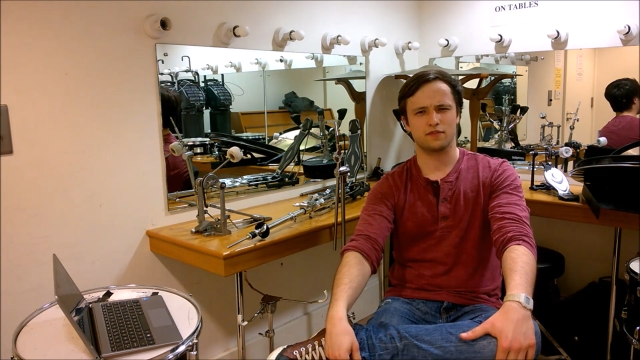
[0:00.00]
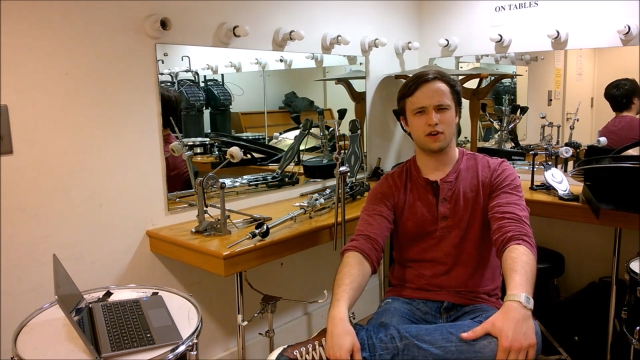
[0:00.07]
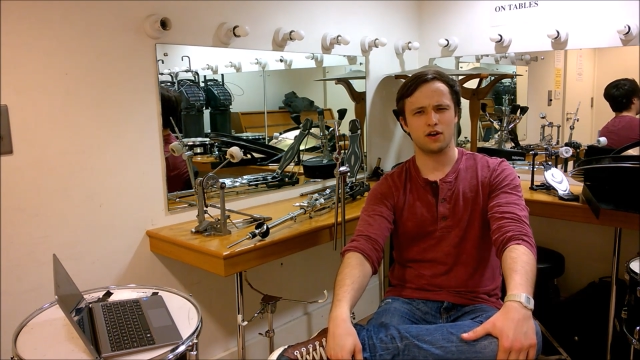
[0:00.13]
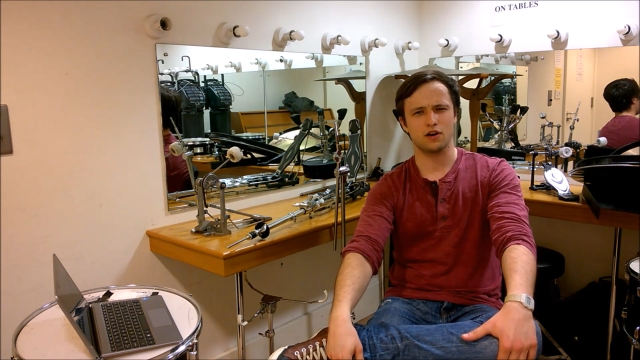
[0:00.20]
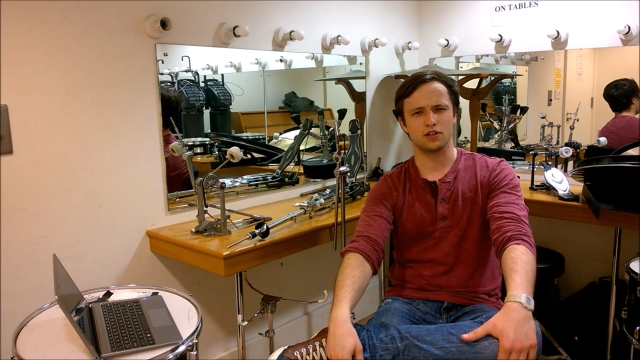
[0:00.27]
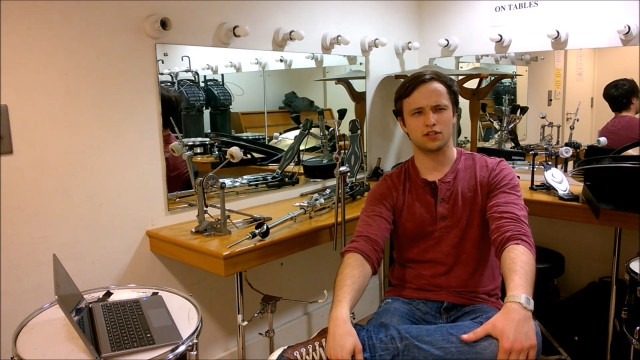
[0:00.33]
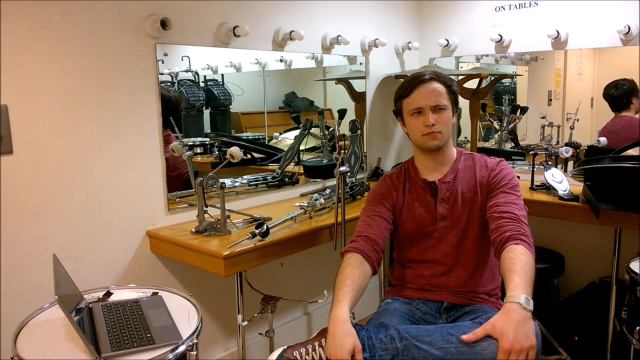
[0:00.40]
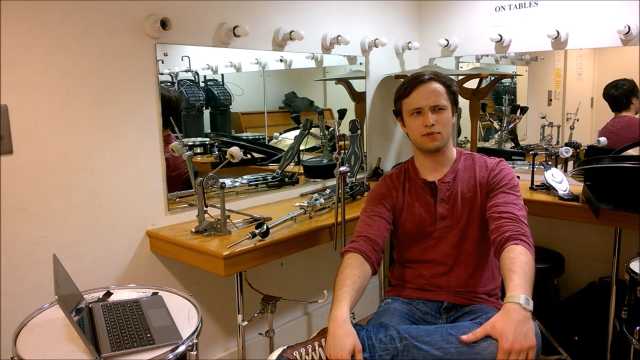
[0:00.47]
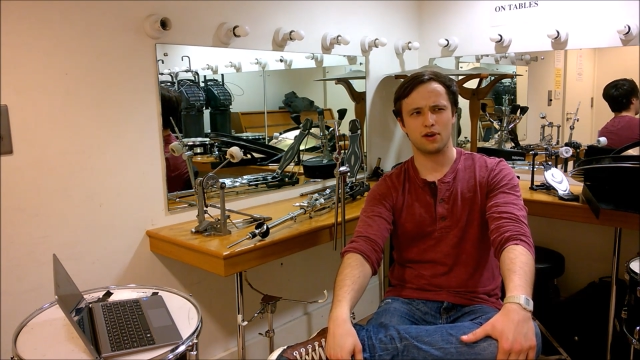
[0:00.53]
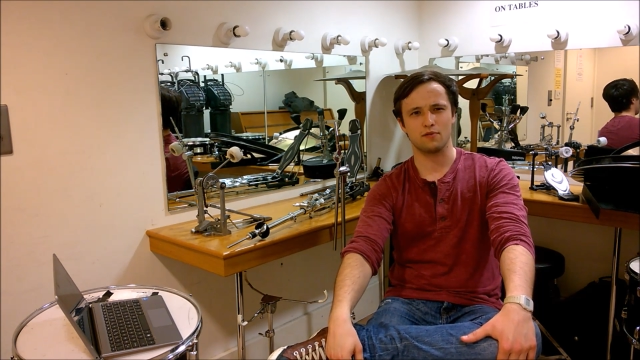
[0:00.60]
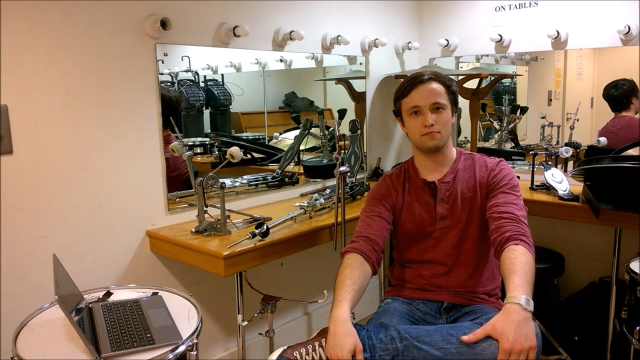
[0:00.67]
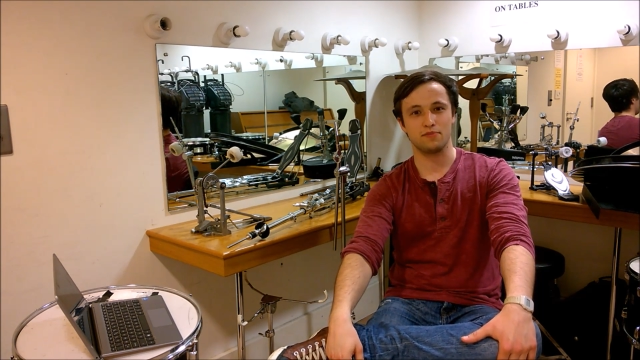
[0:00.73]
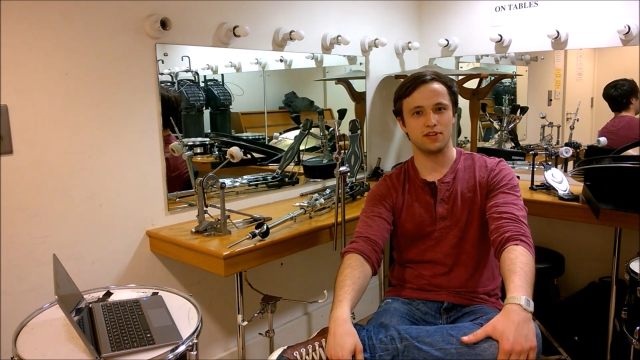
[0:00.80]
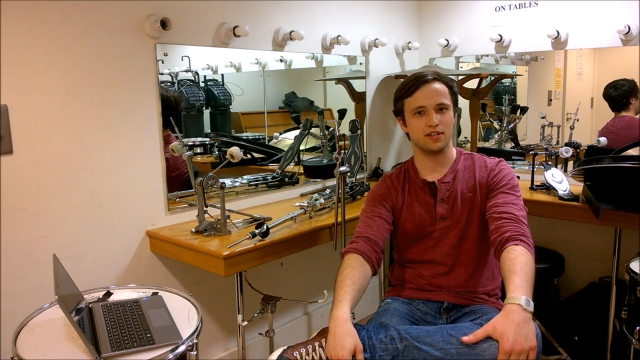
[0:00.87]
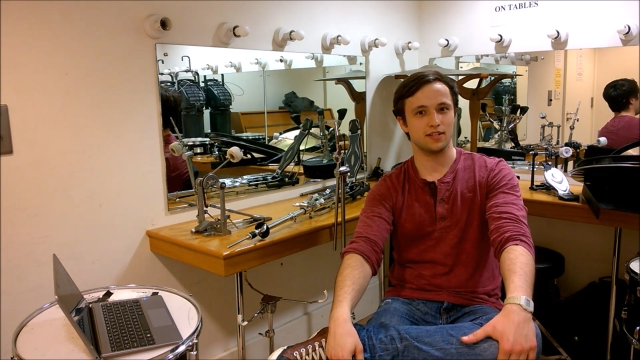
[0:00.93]
heart
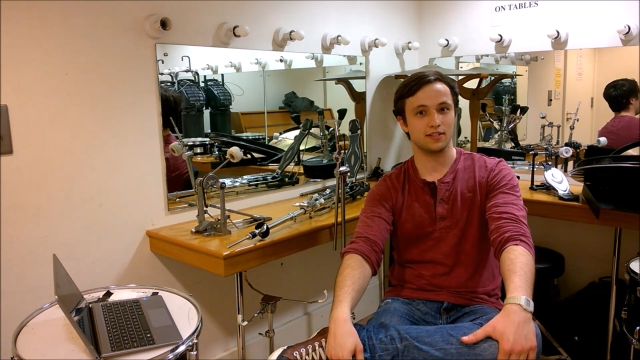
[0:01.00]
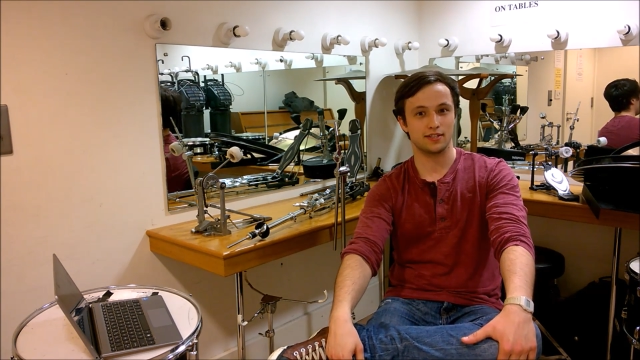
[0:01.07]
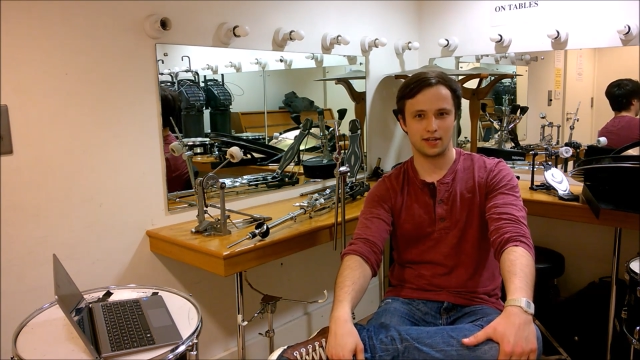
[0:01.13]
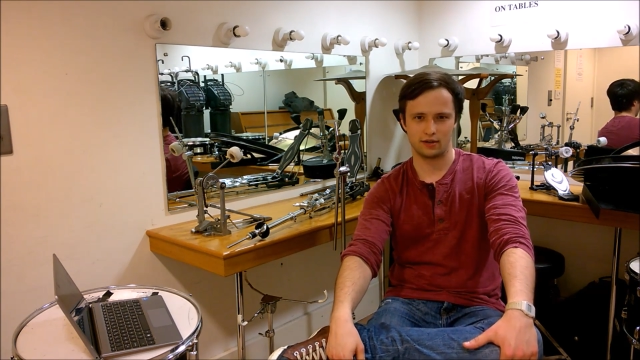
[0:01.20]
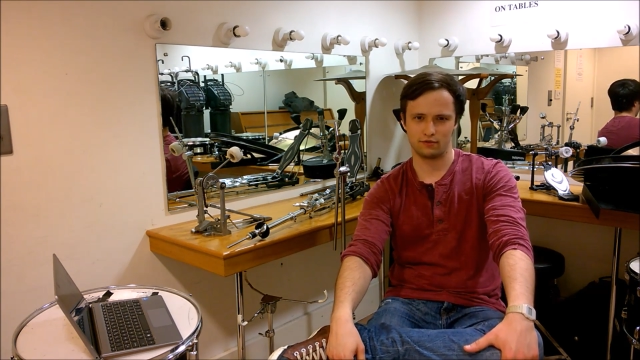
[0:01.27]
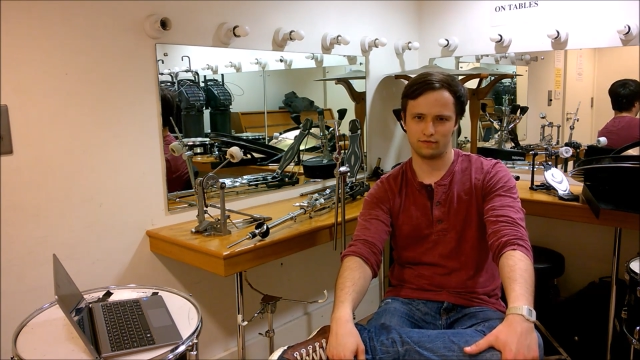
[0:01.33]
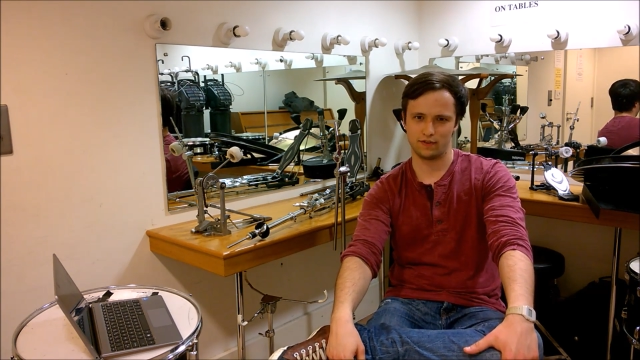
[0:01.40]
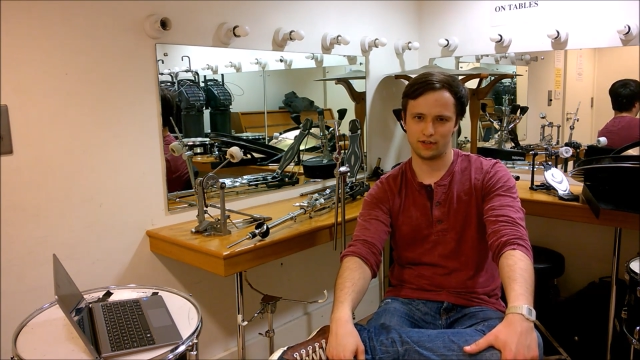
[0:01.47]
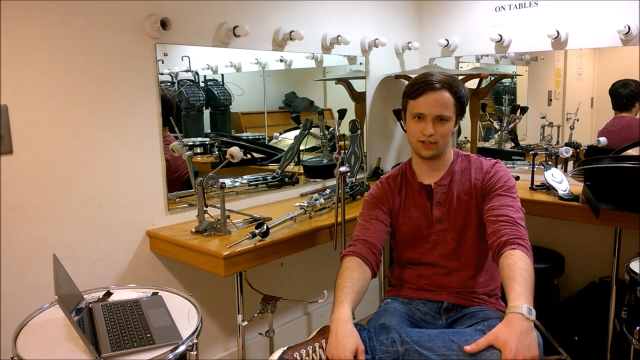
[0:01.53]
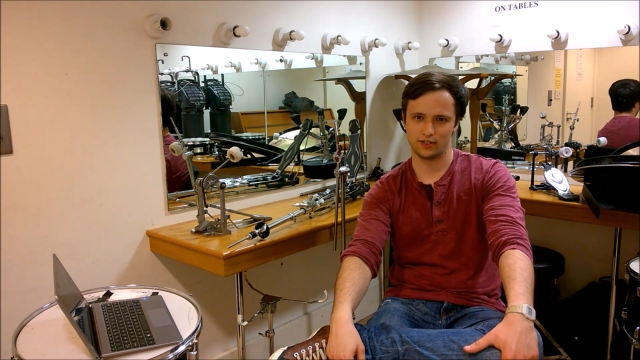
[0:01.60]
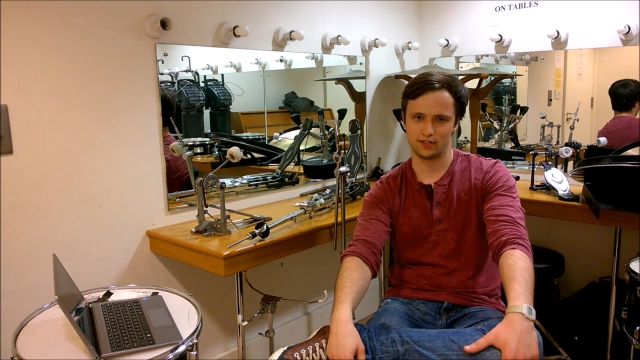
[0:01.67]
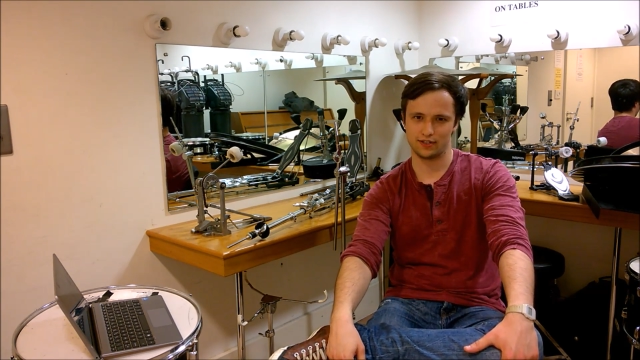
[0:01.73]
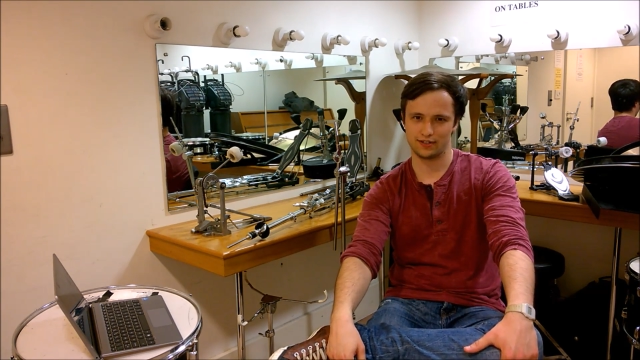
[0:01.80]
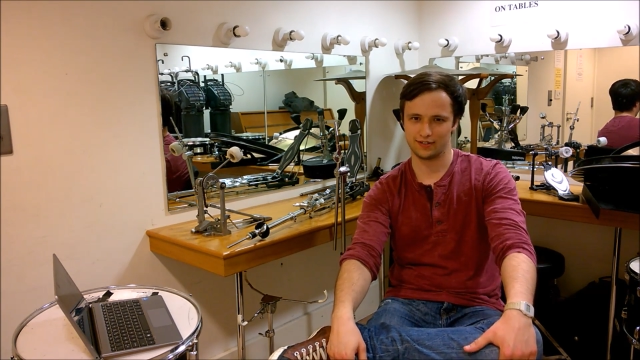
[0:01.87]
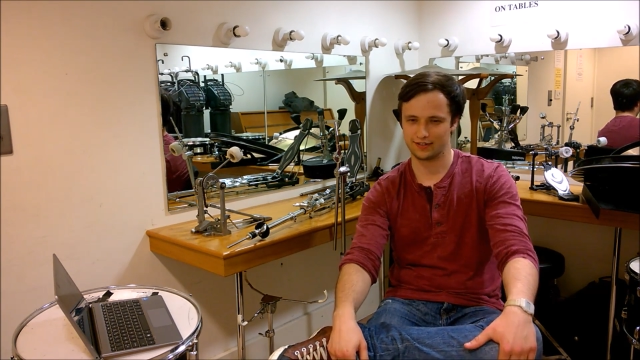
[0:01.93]
about being
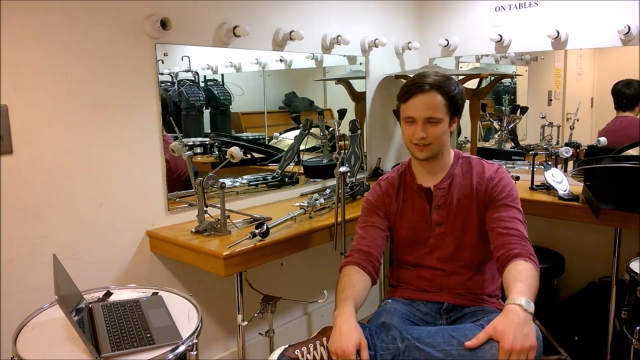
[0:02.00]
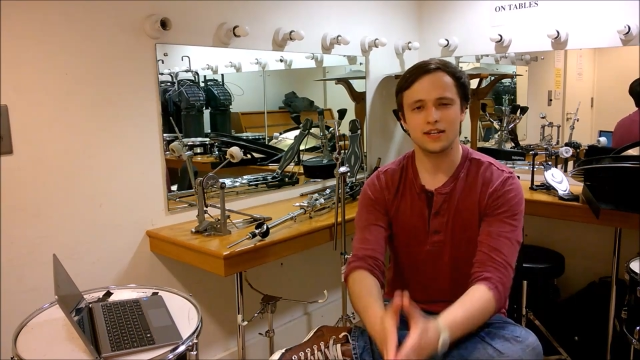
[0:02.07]
sacrificed.